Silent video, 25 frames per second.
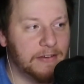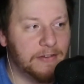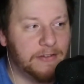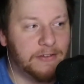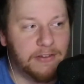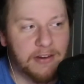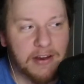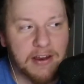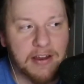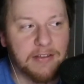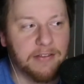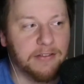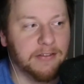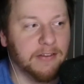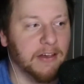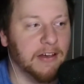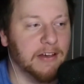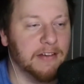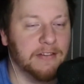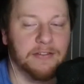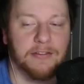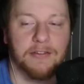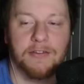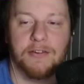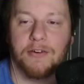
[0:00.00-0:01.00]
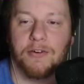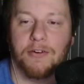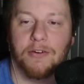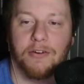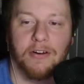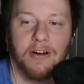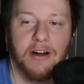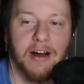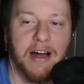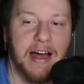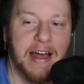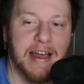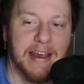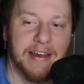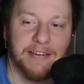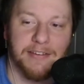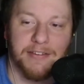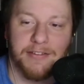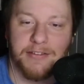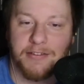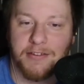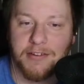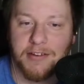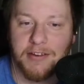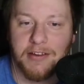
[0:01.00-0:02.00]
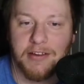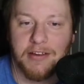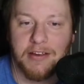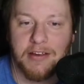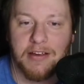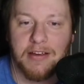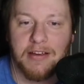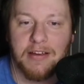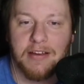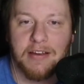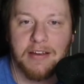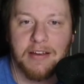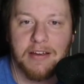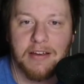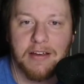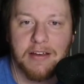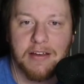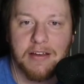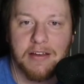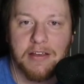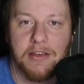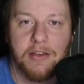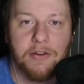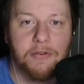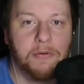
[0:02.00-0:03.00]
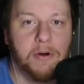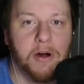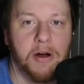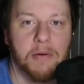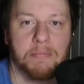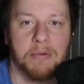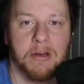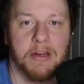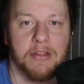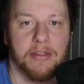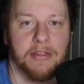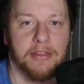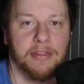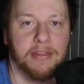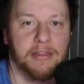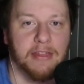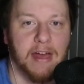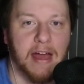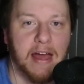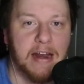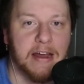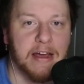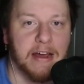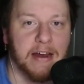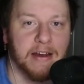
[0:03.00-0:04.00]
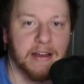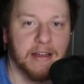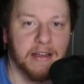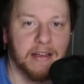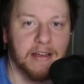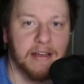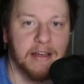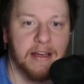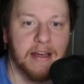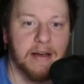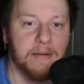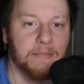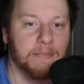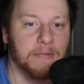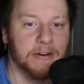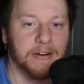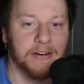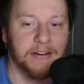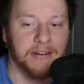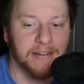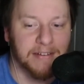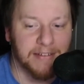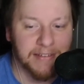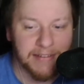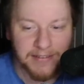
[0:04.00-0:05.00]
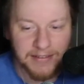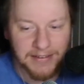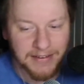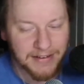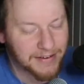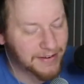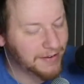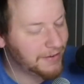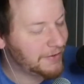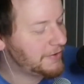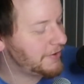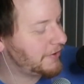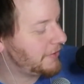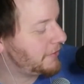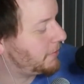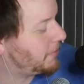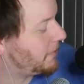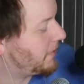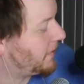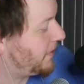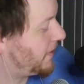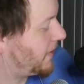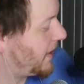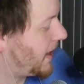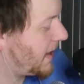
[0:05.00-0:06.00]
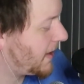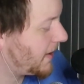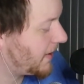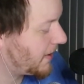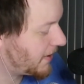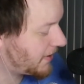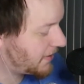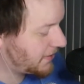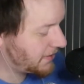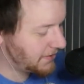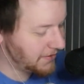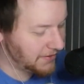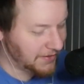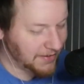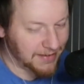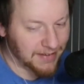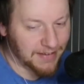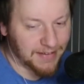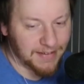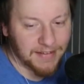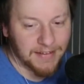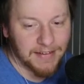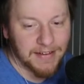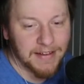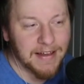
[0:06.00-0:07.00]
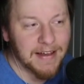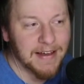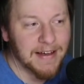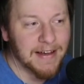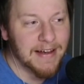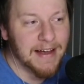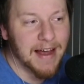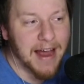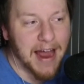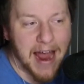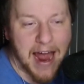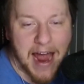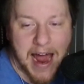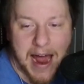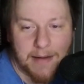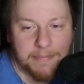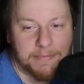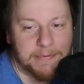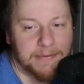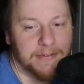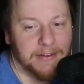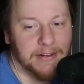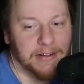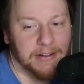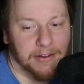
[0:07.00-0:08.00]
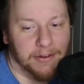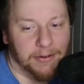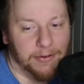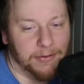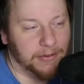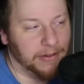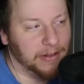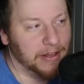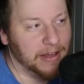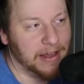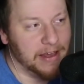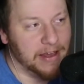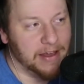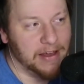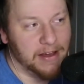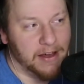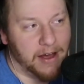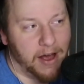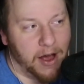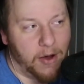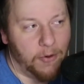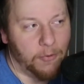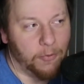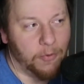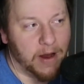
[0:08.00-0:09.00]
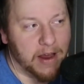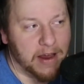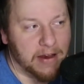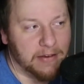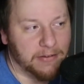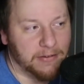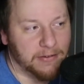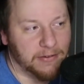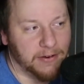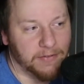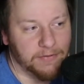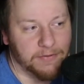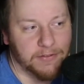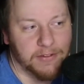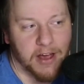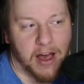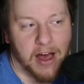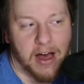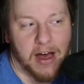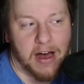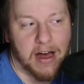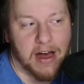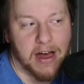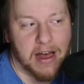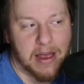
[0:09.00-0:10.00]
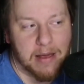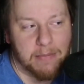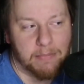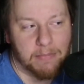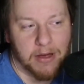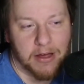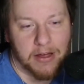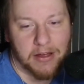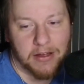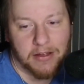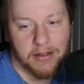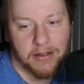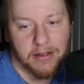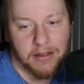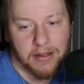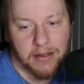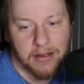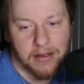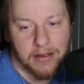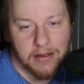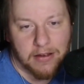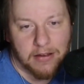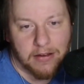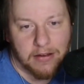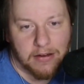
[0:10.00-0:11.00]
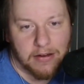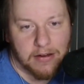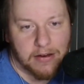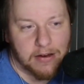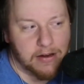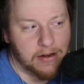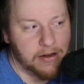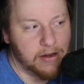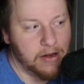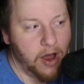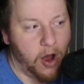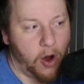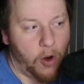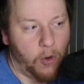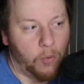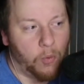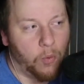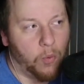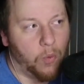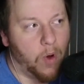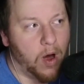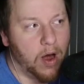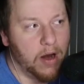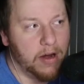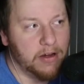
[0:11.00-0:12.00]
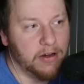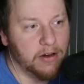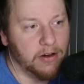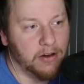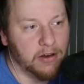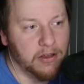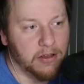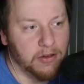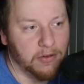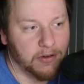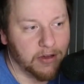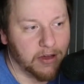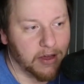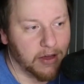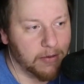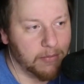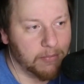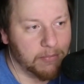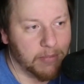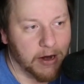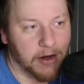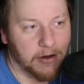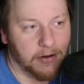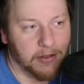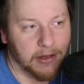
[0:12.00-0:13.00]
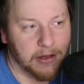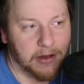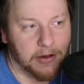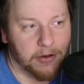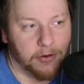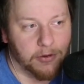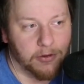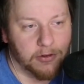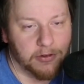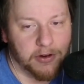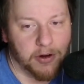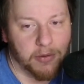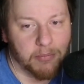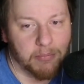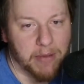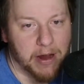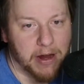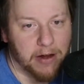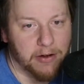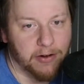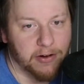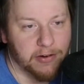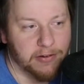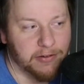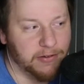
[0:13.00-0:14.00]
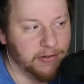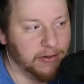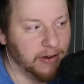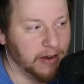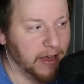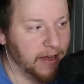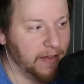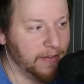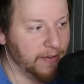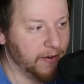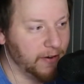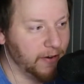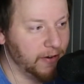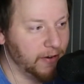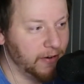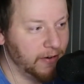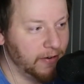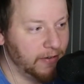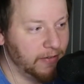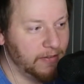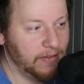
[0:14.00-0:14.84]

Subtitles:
Jesus Christ. You are pathetic, Ember. You're just pathetic. Absolutely a waste of time. No wonder you can barely hold your marriage together.